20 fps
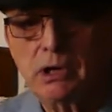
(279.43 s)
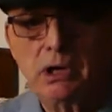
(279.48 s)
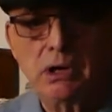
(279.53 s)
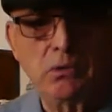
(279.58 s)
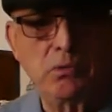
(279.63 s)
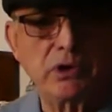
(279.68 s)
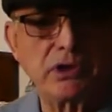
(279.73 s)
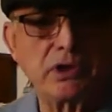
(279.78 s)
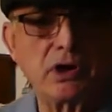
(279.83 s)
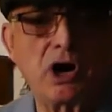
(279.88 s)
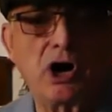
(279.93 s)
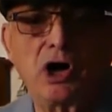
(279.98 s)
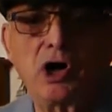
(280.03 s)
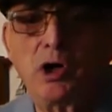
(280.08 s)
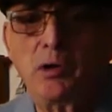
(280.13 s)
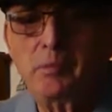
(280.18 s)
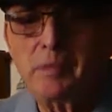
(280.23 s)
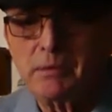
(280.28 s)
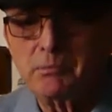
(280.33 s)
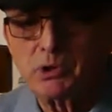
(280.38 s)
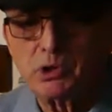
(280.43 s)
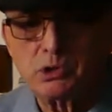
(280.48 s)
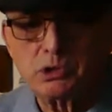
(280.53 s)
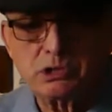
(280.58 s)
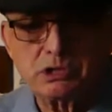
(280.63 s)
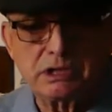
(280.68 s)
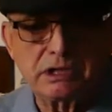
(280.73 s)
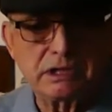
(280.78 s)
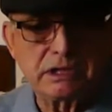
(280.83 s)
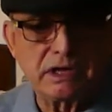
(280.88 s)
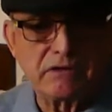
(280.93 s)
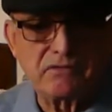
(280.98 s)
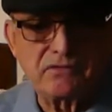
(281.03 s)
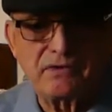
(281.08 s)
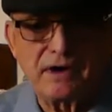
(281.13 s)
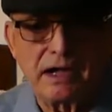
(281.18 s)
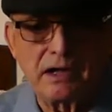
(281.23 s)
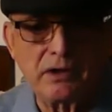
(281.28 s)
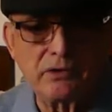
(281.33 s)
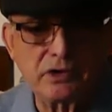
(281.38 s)
with all members that
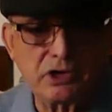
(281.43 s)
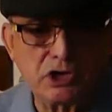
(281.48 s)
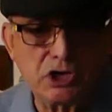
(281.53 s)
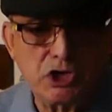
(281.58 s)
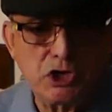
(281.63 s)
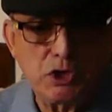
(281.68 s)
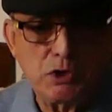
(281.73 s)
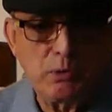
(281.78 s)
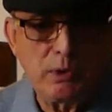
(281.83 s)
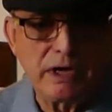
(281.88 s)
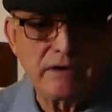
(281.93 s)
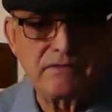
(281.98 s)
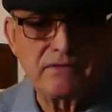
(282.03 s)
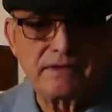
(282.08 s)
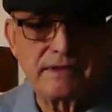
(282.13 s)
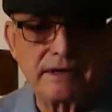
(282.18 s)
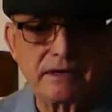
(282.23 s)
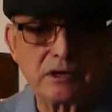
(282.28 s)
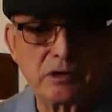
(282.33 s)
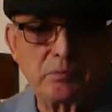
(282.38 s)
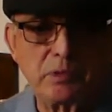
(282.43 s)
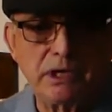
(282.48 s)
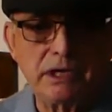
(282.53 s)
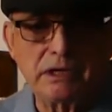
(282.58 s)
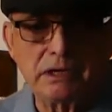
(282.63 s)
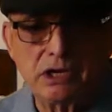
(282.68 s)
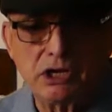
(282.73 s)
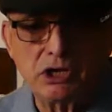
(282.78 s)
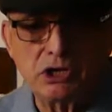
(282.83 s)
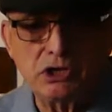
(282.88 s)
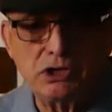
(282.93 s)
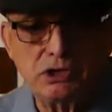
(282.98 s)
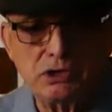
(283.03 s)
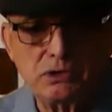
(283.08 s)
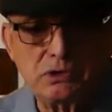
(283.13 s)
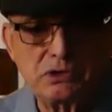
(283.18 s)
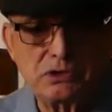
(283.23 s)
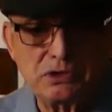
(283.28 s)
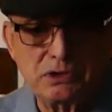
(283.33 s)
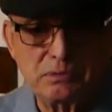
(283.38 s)
follow the New Wave Therapy
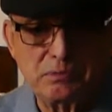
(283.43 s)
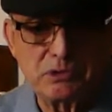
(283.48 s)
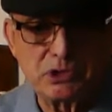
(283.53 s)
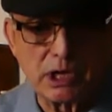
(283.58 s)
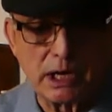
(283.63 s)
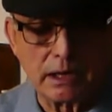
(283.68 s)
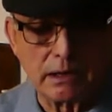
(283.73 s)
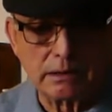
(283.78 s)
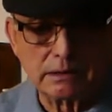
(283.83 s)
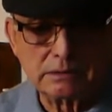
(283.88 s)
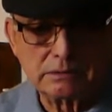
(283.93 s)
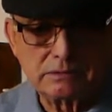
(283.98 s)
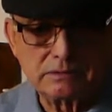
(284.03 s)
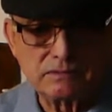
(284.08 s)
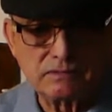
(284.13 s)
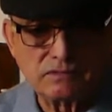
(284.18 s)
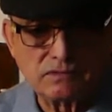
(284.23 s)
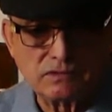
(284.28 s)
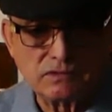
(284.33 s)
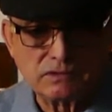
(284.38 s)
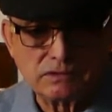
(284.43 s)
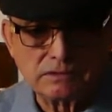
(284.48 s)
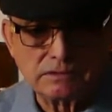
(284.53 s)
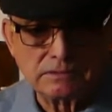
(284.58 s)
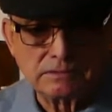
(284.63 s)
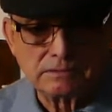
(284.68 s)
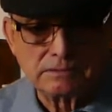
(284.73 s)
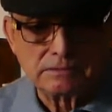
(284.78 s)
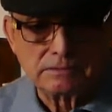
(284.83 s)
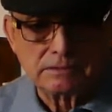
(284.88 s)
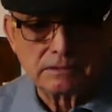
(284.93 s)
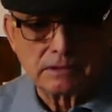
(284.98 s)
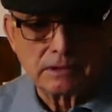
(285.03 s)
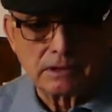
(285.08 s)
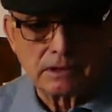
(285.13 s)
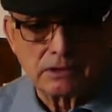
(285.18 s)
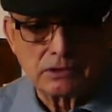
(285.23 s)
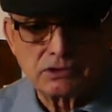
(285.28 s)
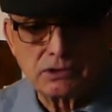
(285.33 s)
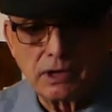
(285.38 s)
YouTube channel.
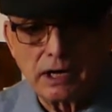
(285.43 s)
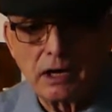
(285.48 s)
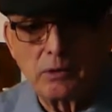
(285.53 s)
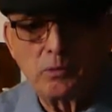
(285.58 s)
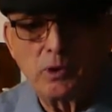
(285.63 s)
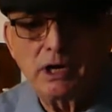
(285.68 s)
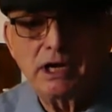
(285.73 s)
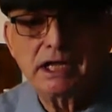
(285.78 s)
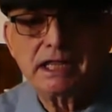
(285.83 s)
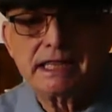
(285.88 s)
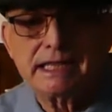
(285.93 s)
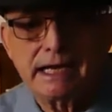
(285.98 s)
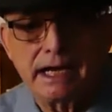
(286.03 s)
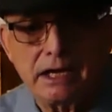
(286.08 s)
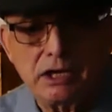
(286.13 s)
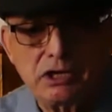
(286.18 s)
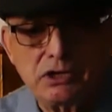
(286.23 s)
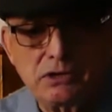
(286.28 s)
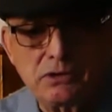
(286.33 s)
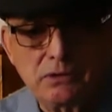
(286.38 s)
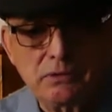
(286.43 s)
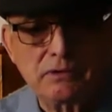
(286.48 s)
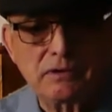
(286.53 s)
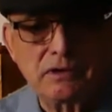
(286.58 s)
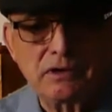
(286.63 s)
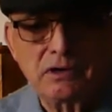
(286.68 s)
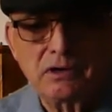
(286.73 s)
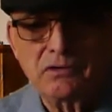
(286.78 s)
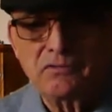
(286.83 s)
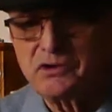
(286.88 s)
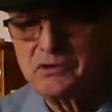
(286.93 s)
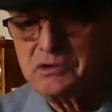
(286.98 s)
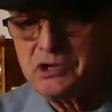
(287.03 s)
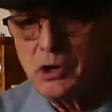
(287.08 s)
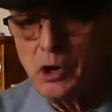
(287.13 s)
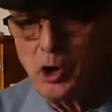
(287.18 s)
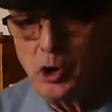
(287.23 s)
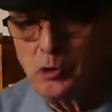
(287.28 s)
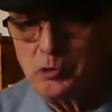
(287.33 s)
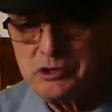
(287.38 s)
So I want to thank you for
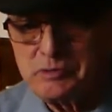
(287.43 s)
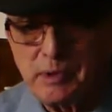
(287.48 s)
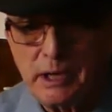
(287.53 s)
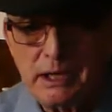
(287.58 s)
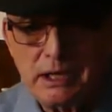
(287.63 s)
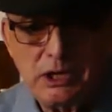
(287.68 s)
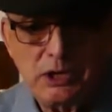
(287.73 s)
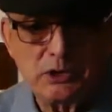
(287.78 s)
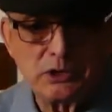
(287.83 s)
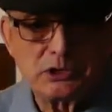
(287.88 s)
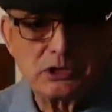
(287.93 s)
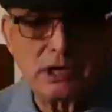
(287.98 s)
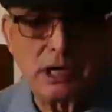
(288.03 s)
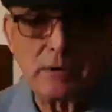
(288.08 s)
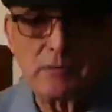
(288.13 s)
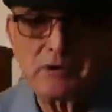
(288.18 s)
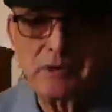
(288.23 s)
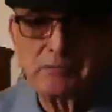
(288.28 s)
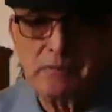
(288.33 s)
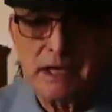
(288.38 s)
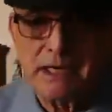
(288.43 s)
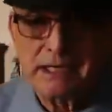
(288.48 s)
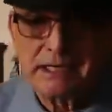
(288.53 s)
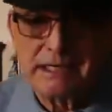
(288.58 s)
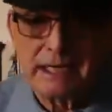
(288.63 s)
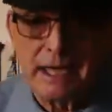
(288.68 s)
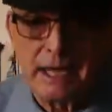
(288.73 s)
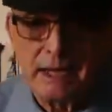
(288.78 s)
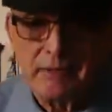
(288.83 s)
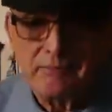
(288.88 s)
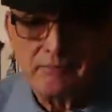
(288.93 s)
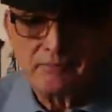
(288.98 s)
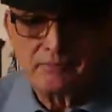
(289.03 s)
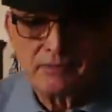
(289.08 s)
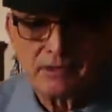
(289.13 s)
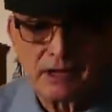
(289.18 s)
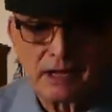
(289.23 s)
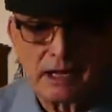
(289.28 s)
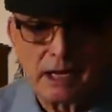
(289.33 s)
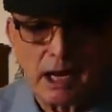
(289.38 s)
spending your time with me today,
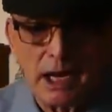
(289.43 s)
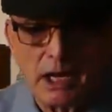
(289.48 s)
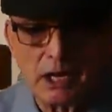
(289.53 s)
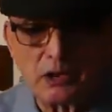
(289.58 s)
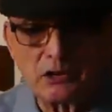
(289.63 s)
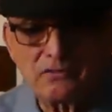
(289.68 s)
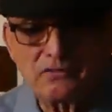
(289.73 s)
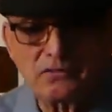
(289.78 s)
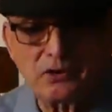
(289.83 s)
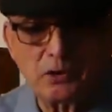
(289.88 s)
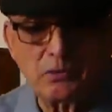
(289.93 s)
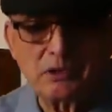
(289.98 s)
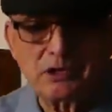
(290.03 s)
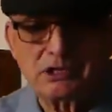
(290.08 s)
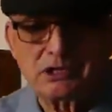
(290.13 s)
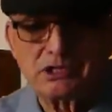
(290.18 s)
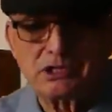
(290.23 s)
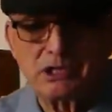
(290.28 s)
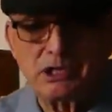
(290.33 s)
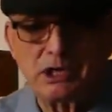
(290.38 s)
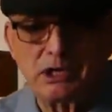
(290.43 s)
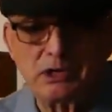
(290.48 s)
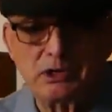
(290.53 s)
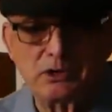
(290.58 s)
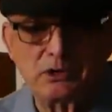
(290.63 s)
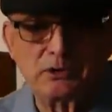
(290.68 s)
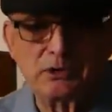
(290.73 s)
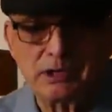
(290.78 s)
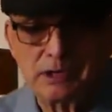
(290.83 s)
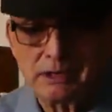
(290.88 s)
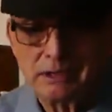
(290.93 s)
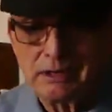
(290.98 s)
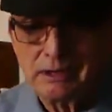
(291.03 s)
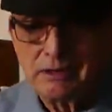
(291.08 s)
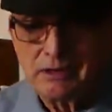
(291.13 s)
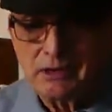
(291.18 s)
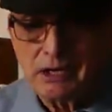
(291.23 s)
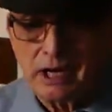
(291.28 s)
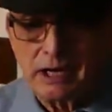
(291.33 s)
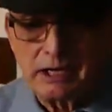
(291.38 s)
and look forward to seeing you
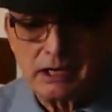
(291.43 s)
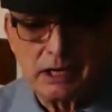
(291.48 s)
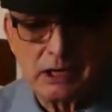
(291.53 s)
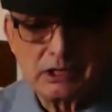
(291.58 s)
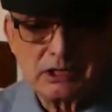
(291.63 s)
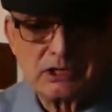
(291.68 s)
again